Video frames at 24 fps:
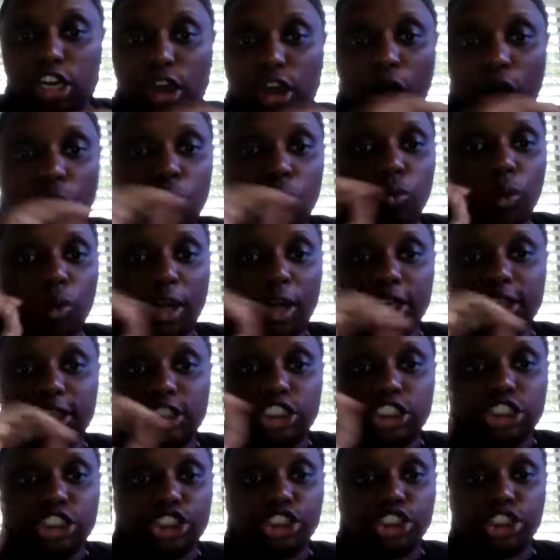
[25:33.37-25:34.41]

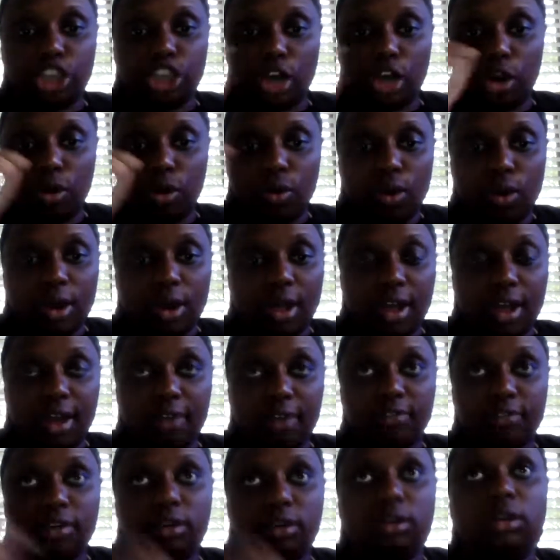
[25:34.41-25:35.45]

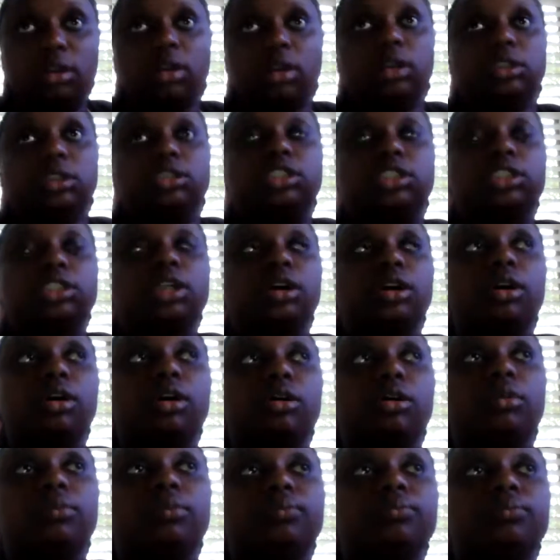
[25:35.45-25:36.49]
whatsoever.
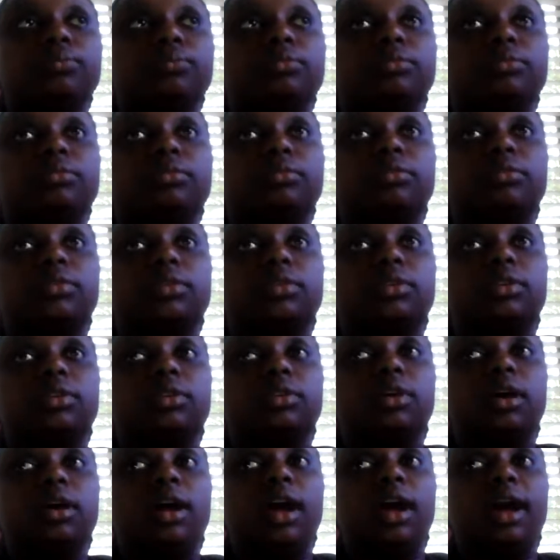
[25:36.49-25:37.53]
So
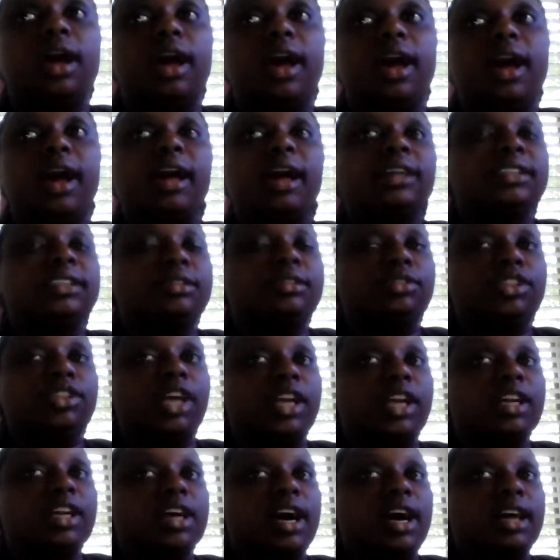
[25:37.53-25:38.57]
as I'm
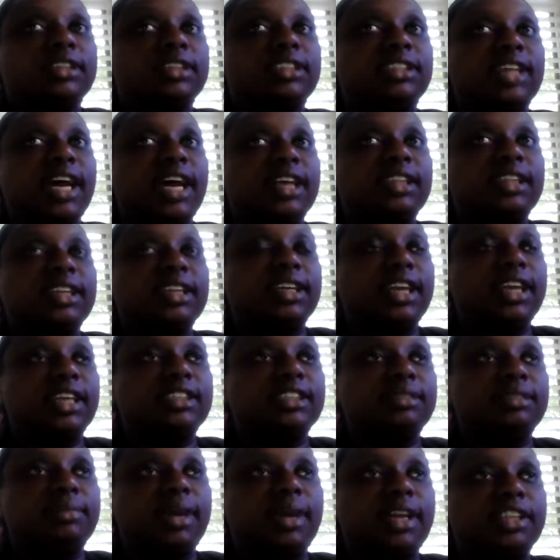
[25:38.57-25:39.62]
trying to contact the
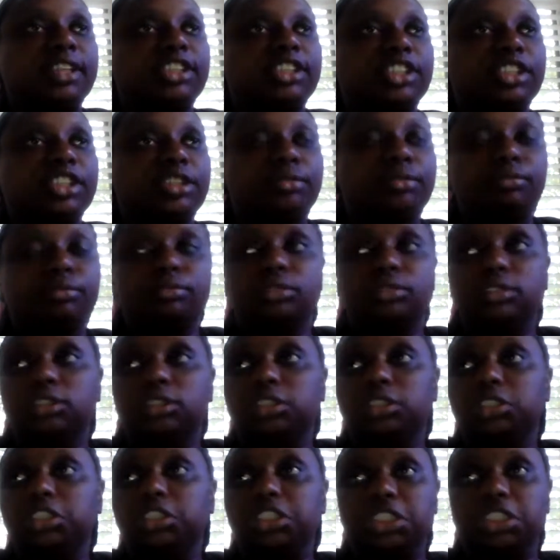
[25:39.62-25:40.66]
case manager,
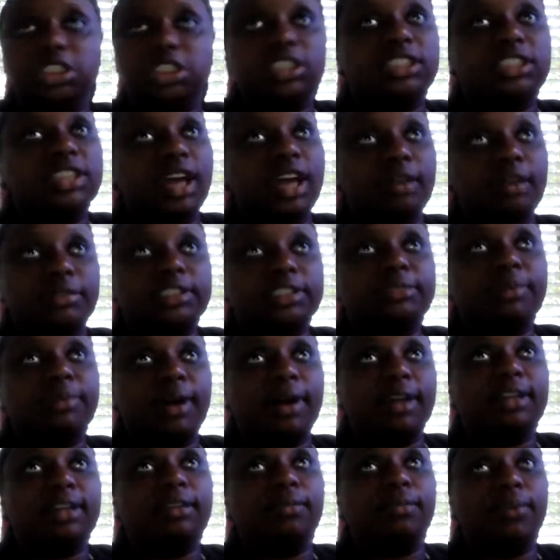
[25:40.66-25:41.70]
she is not
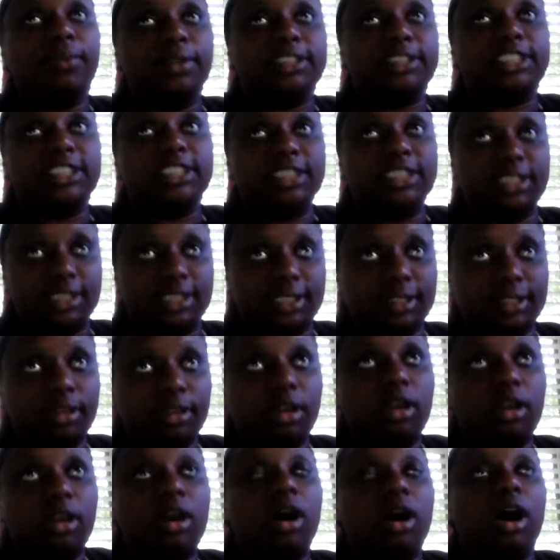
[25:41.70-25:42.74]
responding once again.
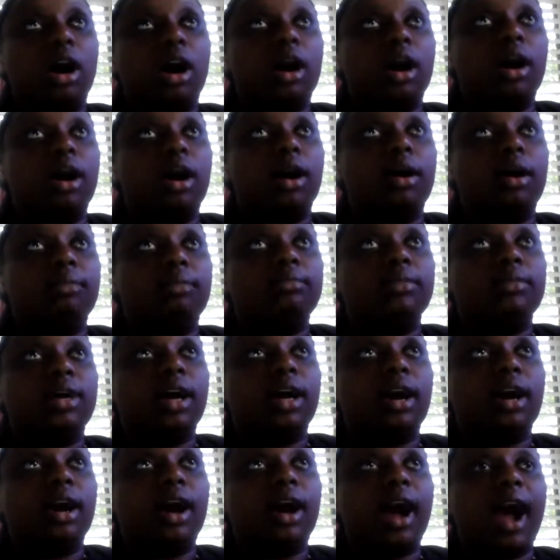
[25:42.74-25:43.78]
I
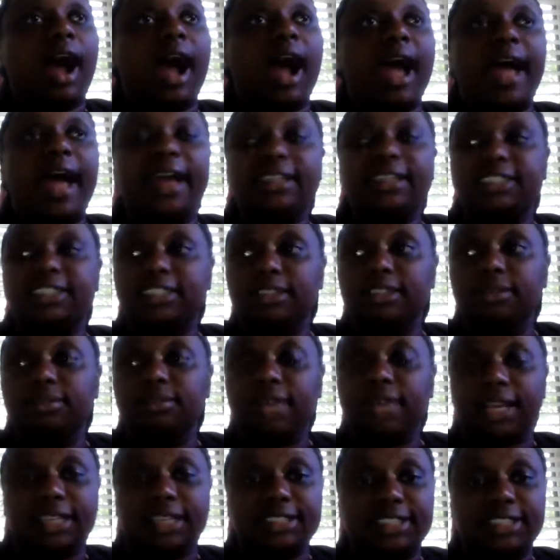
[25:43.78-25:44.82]
asked them,
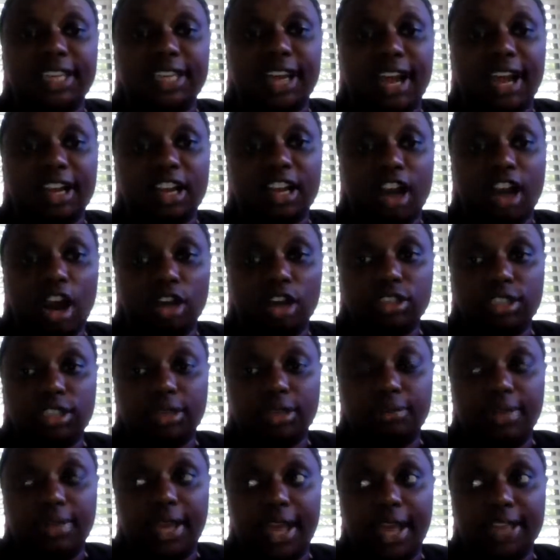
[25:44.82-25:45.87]
like I said, I called
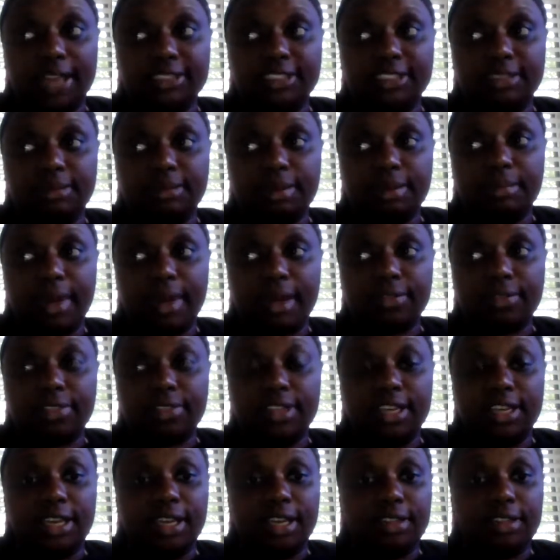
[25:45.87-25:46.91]
them and asked them about
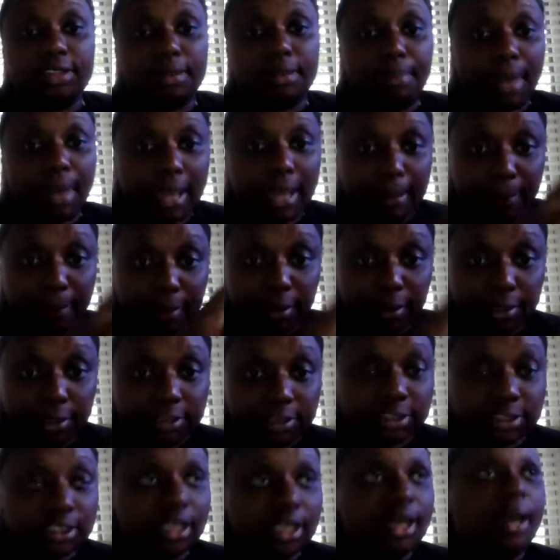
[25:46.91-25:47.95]
the
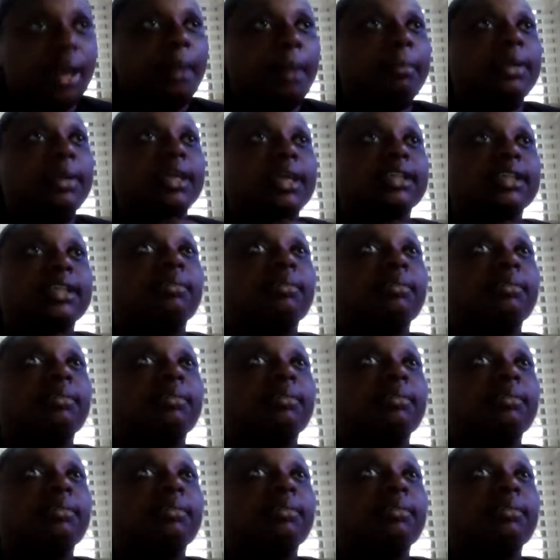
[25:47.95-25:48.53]
papers, because I'm